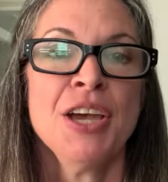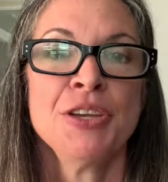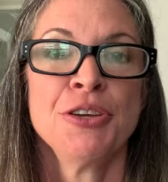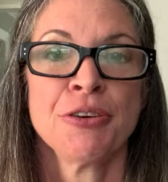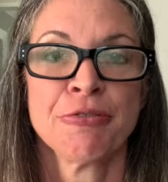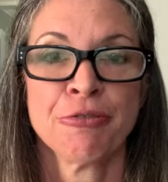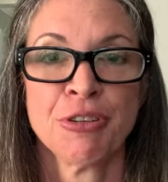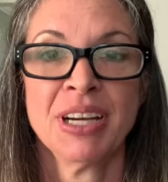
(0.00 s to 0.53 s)

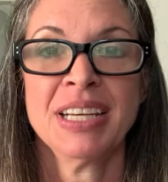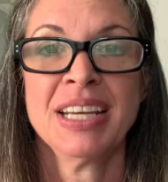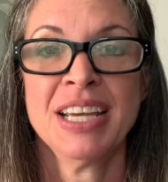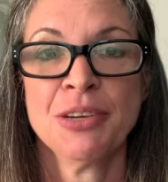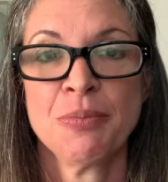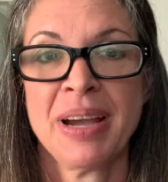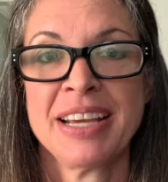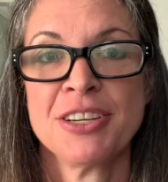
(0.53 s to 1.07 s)
Your
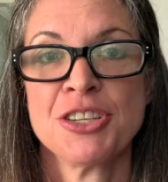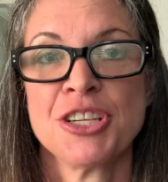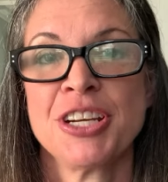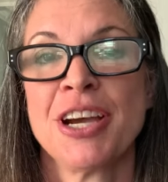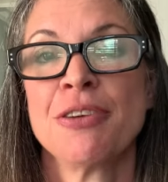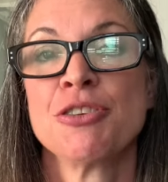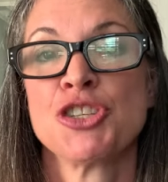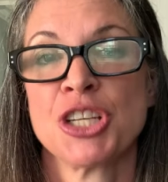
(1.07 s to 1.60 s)
front-end
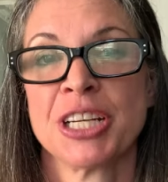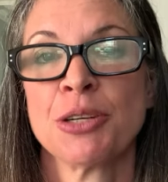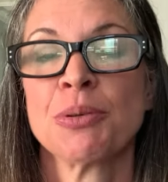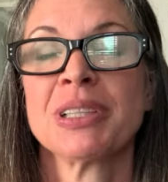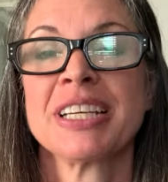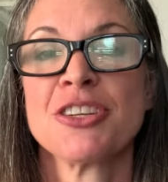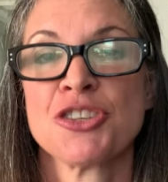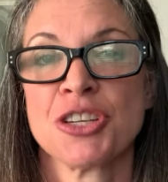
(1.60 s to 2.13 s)
ratio
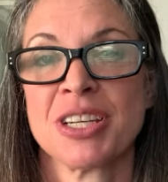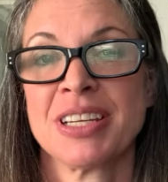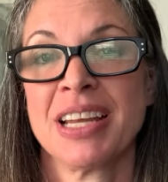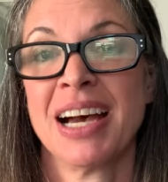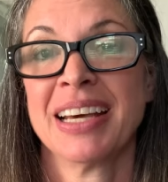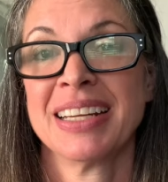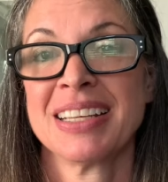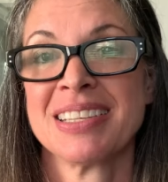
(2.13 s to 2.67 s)
generally should
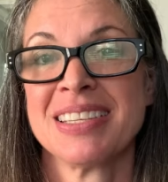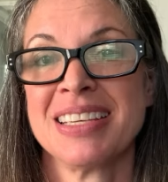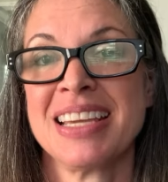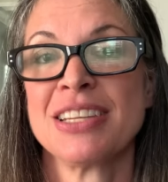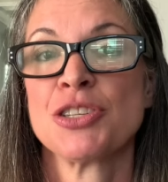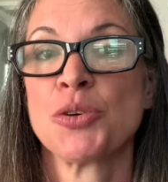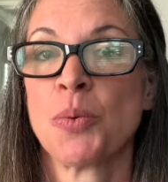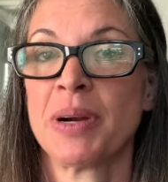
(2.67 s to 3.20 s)
not
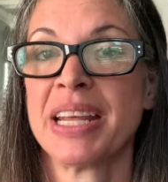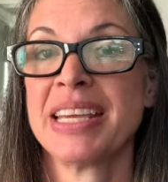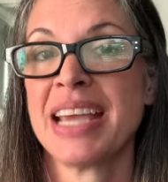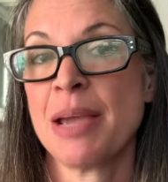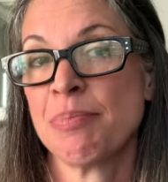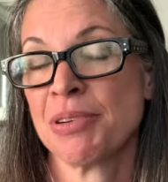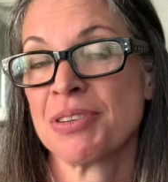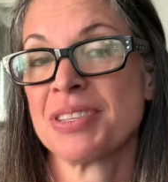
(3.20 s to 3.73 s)
exceed
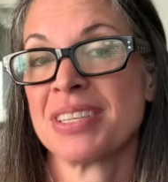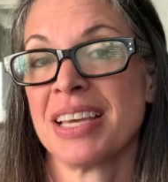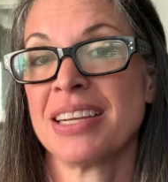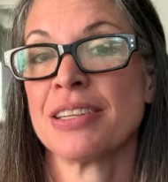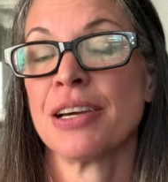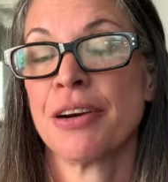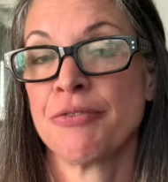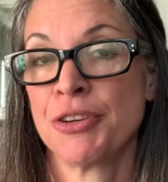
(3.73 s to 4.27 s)

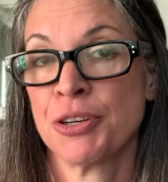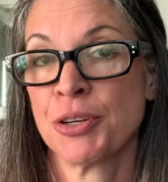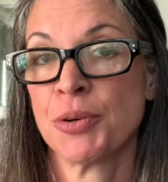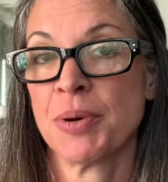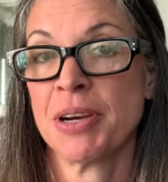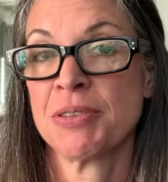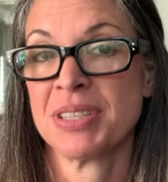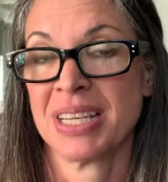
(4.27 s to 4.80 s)
28% of your
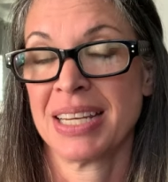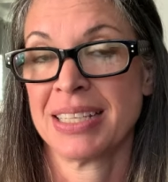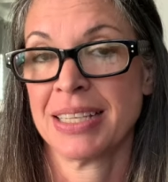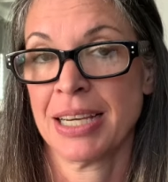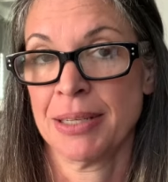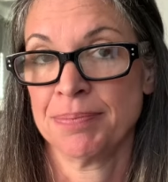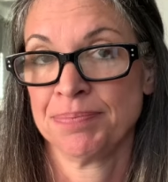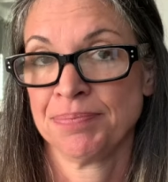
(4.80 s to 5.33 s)
gross
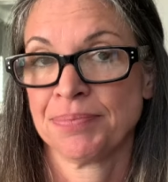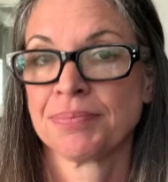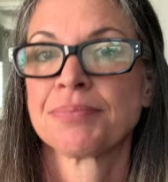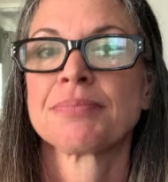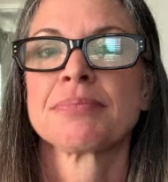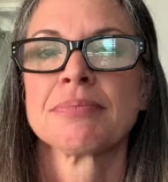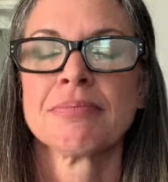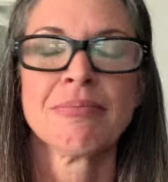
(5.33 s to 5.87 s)
income.
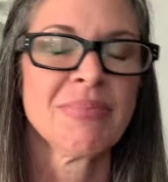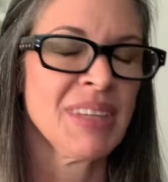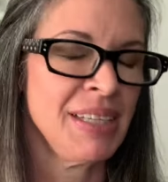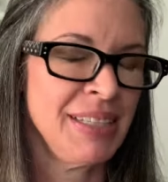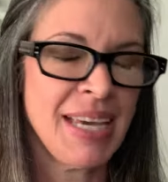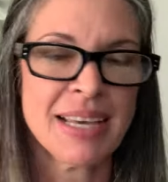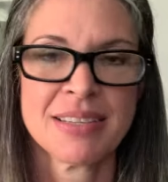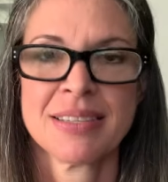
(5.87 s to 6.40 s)

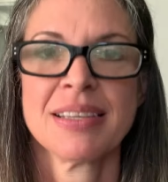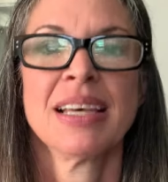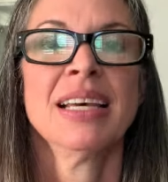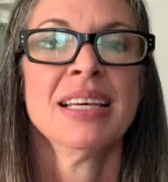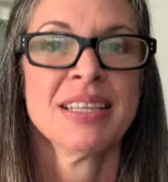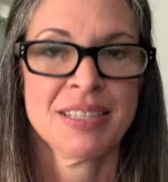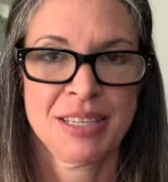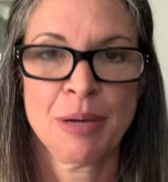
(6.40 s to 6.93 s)
Yes,
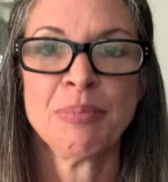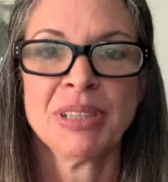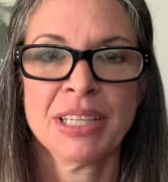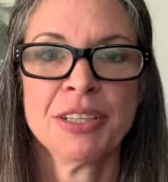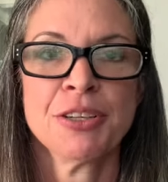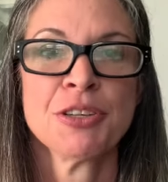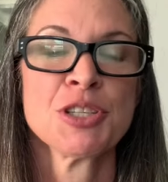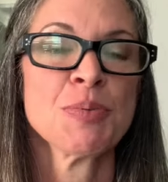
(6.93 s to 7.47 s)
some
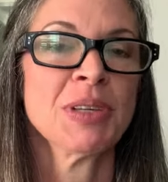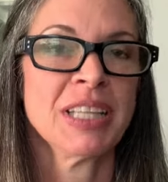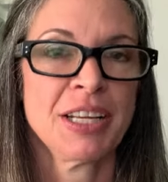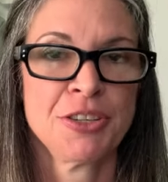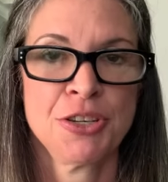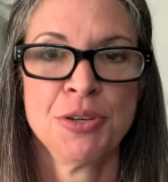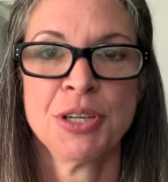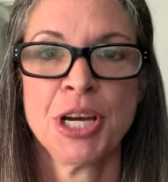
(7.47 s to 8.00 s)
lenders will
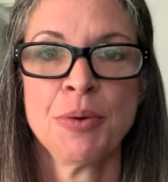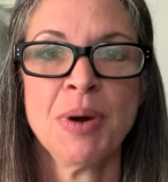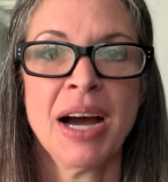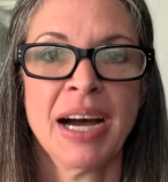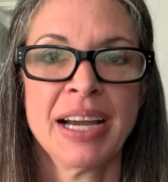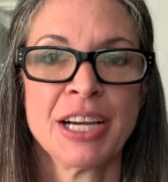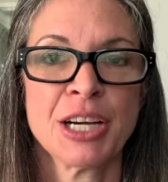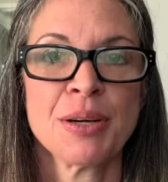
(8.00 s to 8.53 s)
let you go
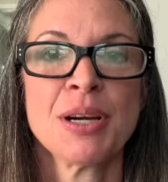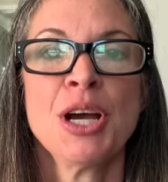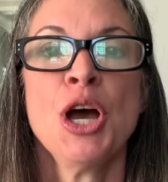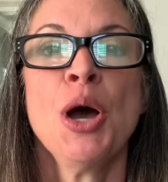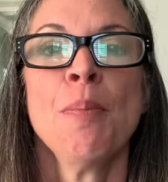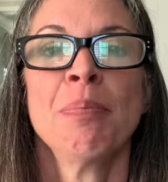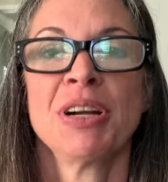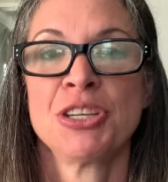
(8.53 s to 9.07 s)
higher,
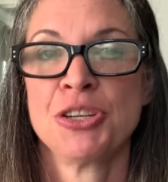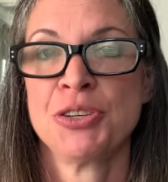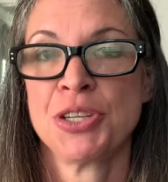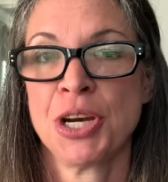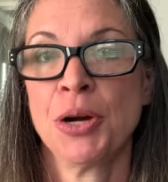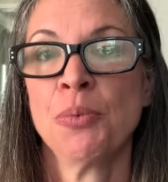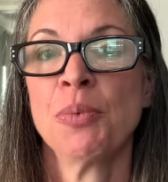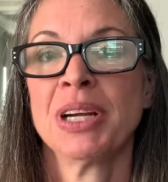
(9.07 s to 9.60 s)
but you
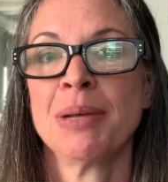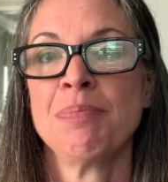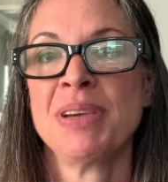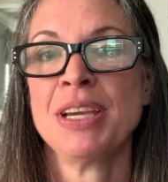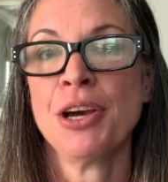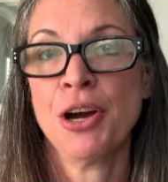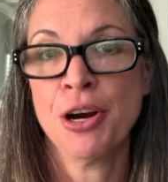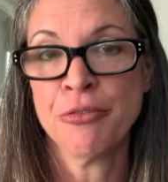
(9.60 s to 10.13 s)
don't want to
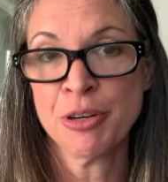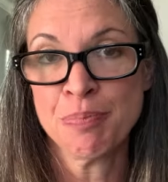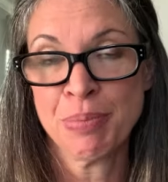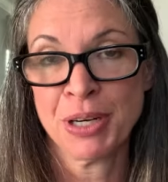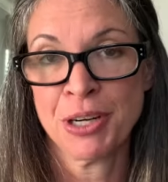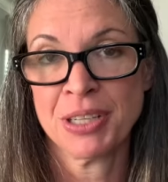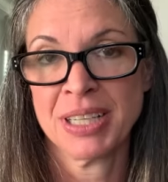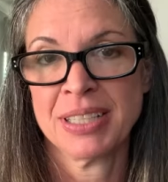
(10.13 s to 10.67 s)
be
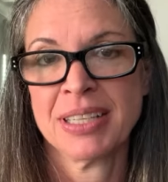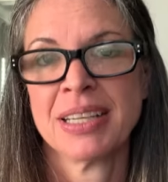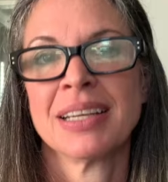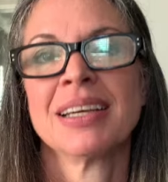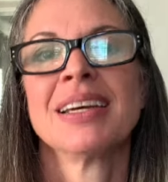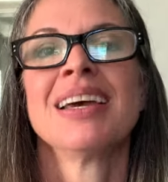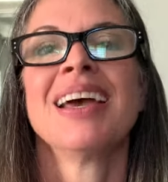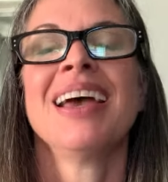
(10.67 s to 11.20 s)
overburdened
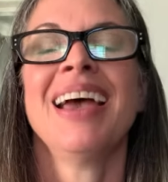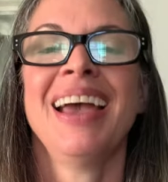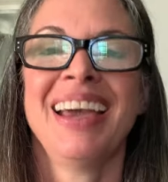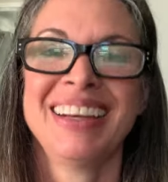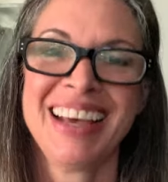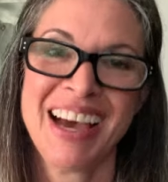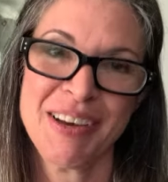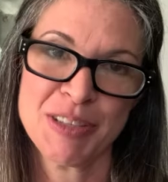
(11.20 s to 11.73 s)

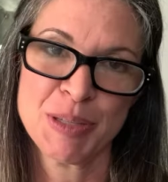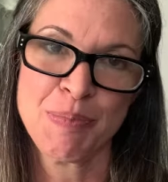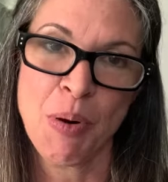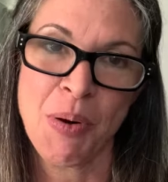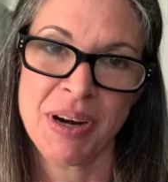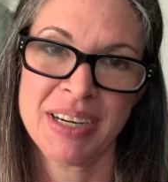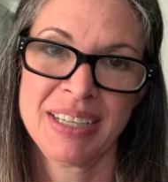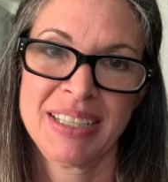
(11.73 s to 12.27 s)
and house
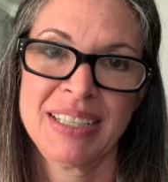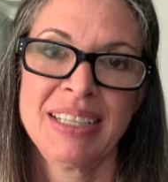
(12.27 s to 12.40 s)
poor.